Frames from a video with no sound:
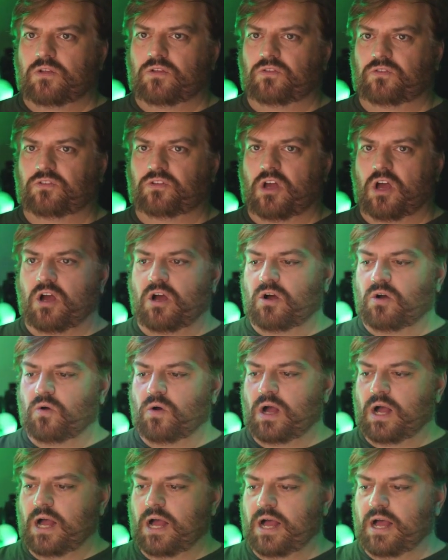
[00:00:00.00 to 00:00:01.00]

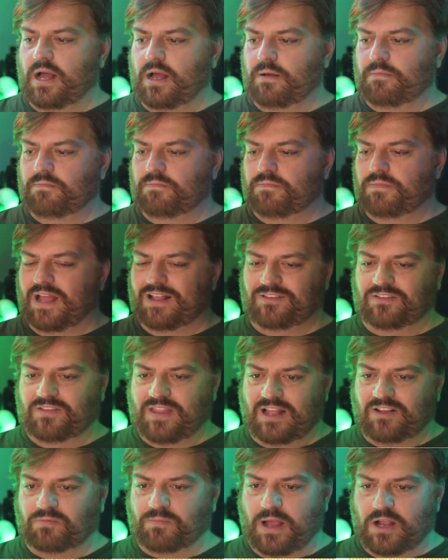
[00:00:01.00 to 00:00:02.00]
So
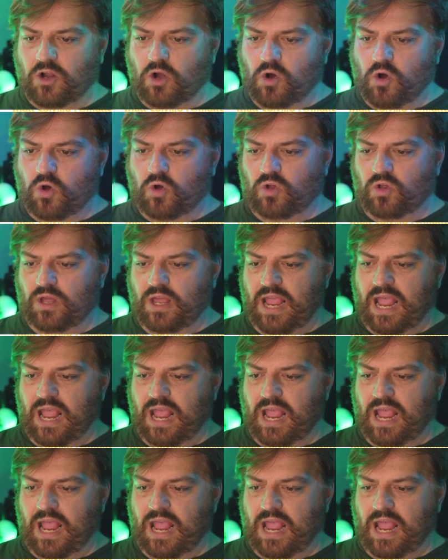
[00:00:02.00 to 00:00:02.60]
that's my goal.